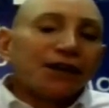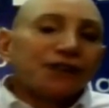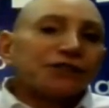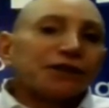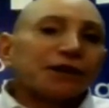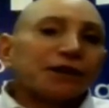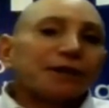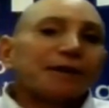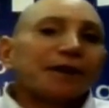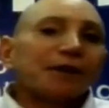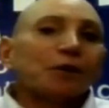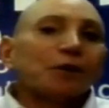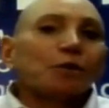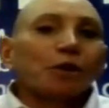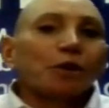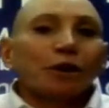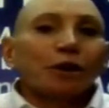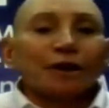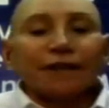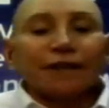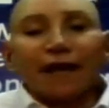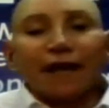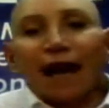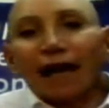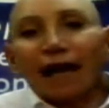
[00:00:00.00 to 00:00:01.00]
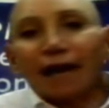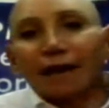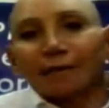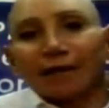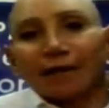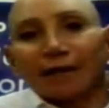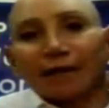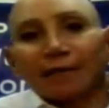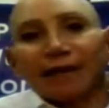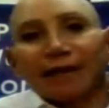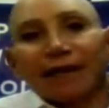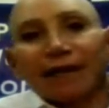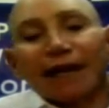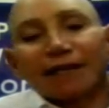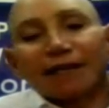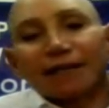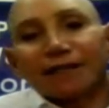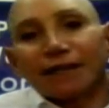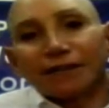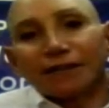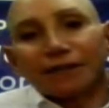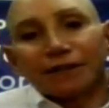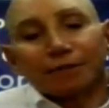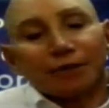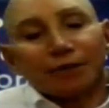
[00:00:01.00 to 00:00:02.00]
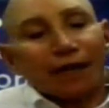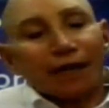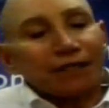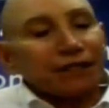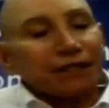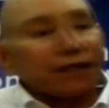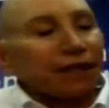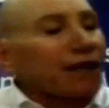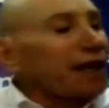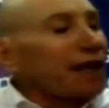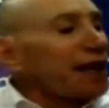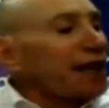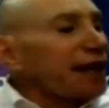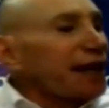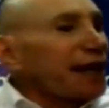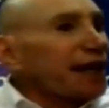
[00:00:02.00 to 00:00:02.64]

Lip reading: So it can be a Word document, it can be an Excel spreadsheet,